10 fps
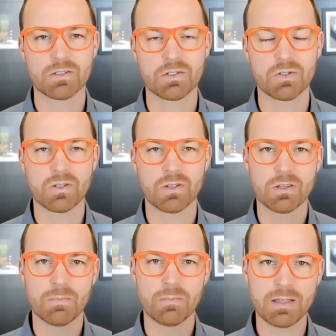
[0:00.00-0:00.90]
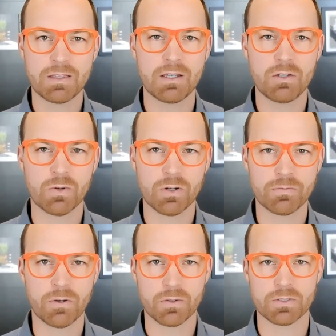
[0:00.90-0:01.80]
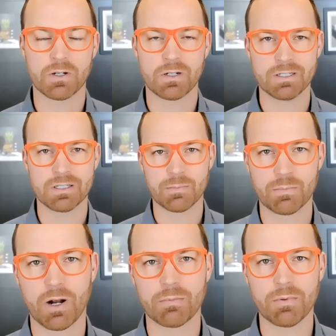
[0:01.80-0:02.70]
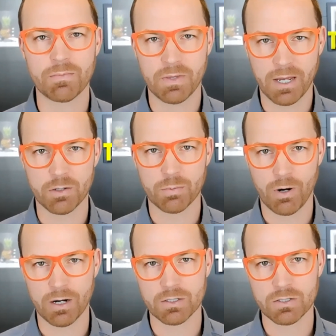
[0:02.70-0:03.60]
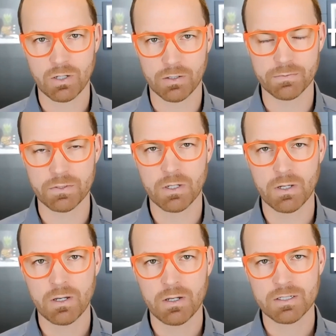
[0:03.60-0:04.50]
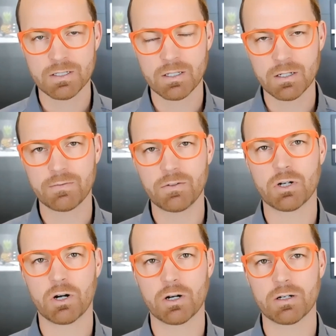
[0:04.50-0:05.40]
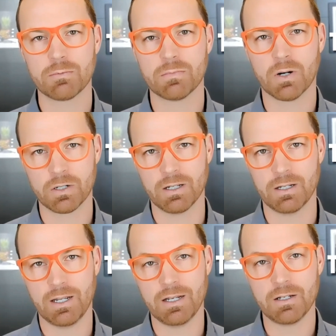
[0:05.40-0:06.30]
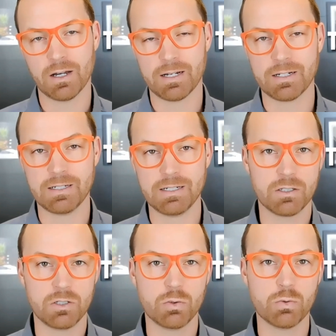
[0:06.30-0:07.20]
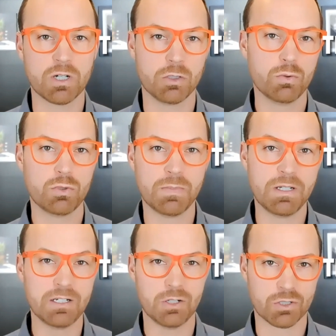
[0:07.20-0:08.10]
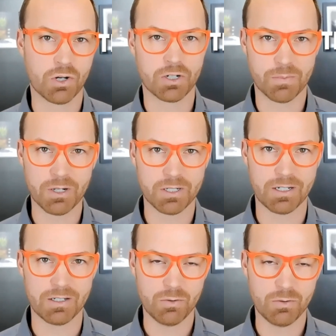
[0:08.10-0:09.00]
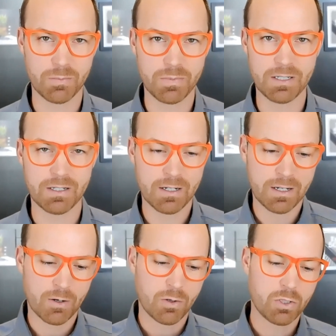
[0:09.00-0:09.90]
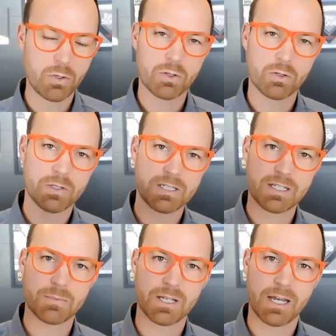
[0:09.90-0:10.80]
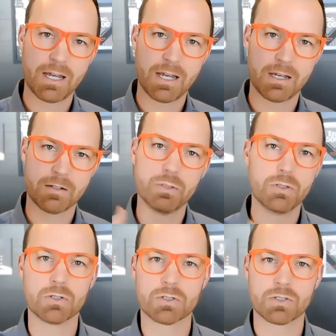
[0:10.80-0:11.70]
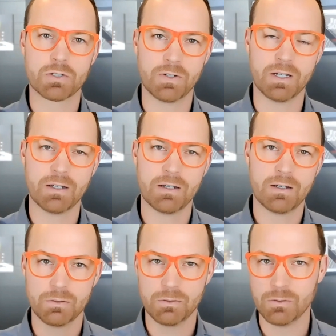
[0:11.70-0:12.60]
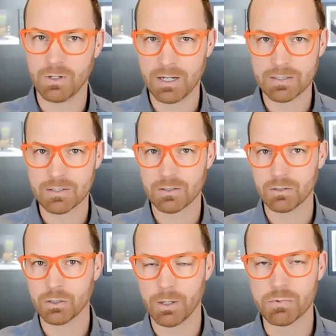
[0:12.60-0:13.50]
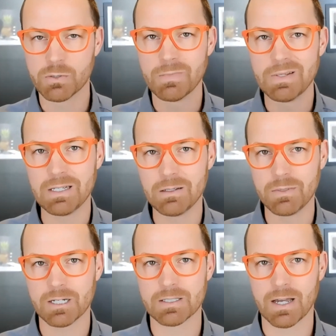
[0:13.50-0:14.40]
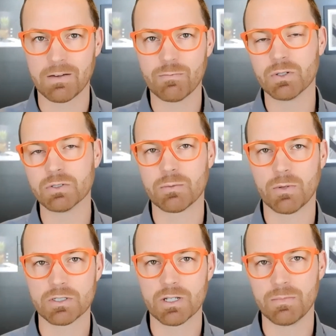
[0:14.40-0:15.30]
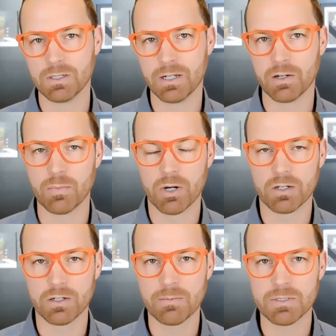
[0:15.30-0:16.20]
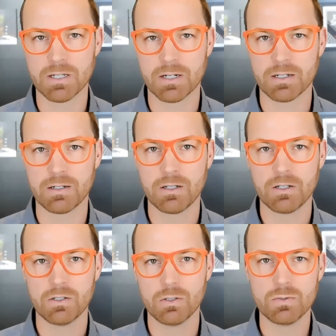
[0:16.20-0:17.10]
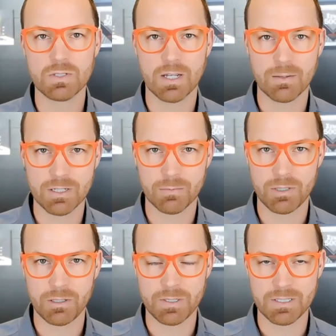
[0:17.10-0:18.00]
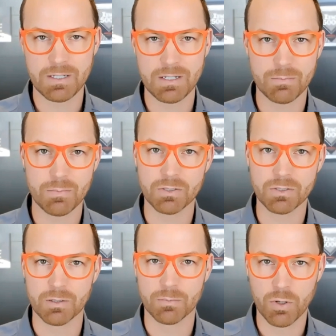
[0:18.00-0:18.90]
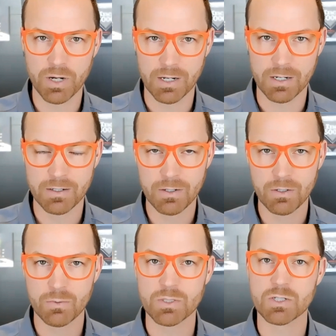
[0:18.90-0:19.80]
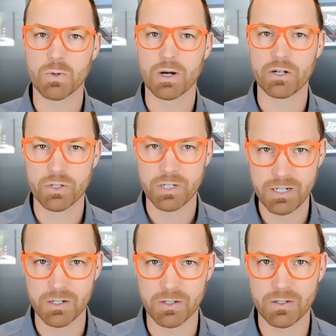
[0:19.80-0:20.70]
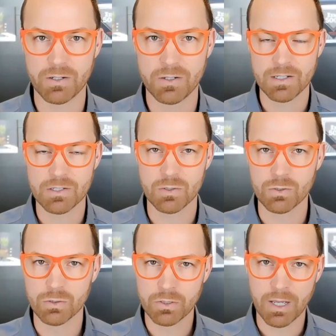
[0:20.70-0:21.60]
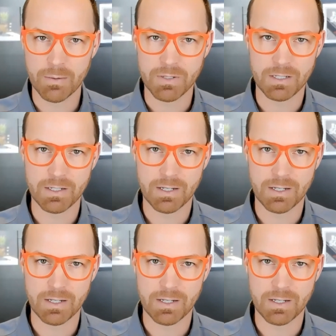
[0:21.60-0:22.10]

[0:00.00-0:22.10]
So the main thing you want to focus on is the problem that your product solves. Just think of your target market, and ideally you want you to be your target market. You want to be 2 to 3 steps ahead of who you're serving. You guys look up to me because I've built a multi-million-dollar brand on Amazon using Amazon PPC and building a brand, which is why you're here. And so you look at me